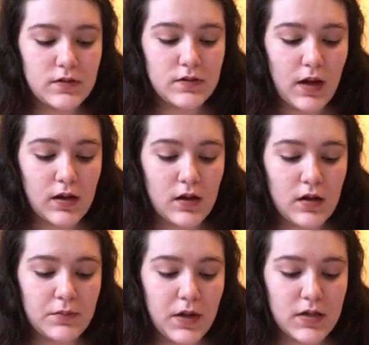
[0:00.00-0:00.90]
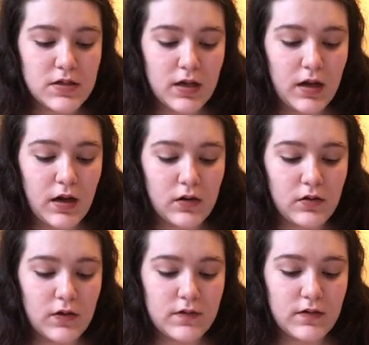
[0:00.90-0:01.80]
data on patient
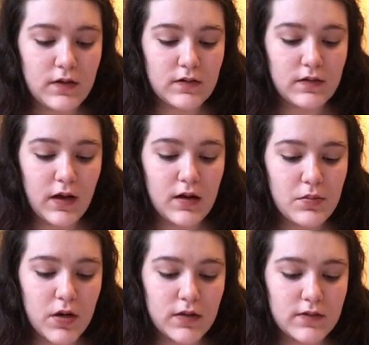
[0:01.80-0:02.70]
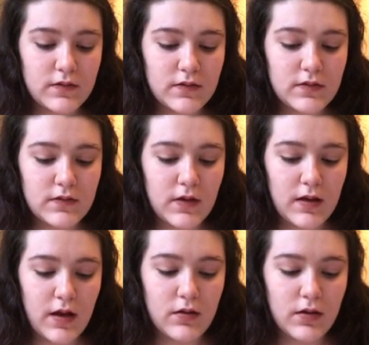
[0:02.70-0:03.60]
characteristics, care processes, and
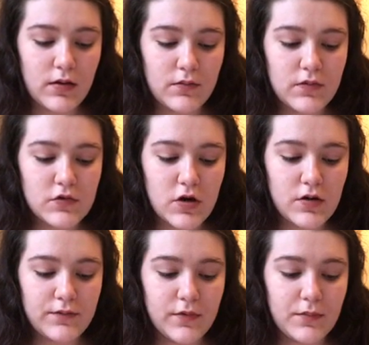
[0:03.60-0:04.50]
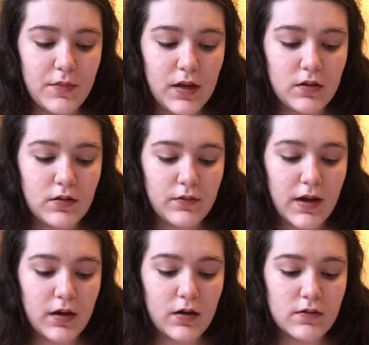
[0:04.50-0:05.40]
outcomes drawn from medical
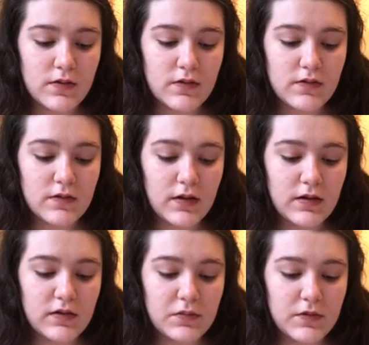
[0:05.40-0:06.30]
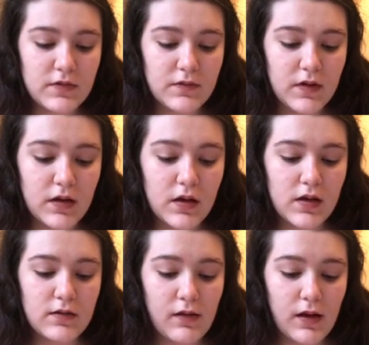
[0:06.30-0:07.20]
records and study-specific
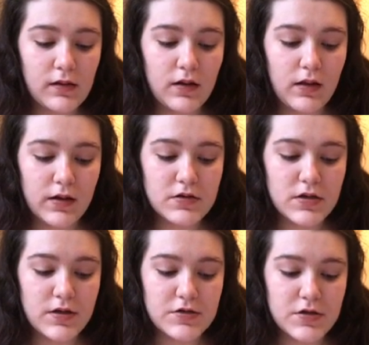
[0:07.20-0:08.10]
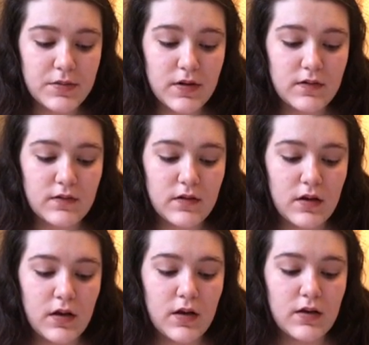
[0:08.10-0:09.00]
data collection instruments.
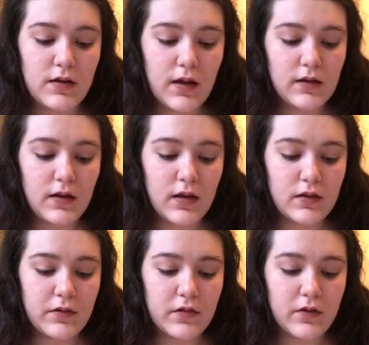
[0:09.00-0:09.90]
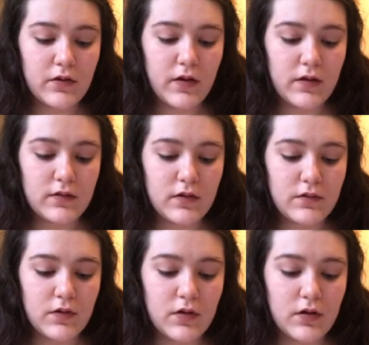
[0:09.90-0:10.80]
Data collectors are tested
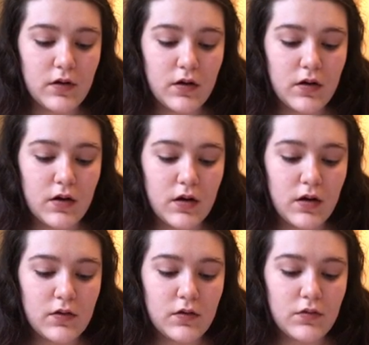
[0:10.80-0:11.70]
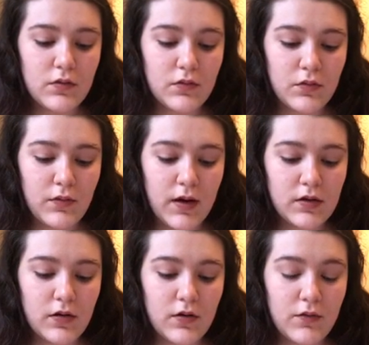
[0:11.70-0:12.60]
for
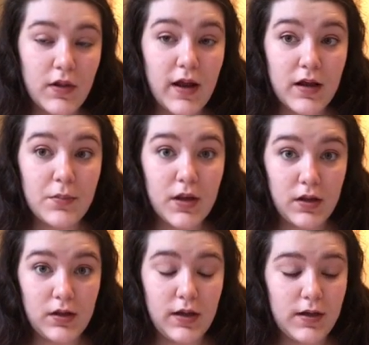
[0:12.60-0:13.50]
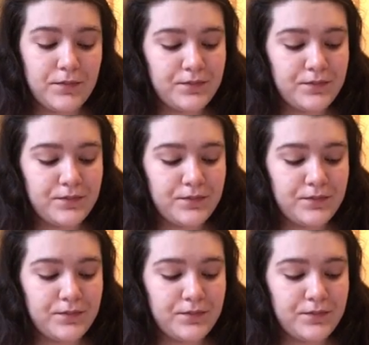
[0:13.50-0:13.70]
inter-rater reliability.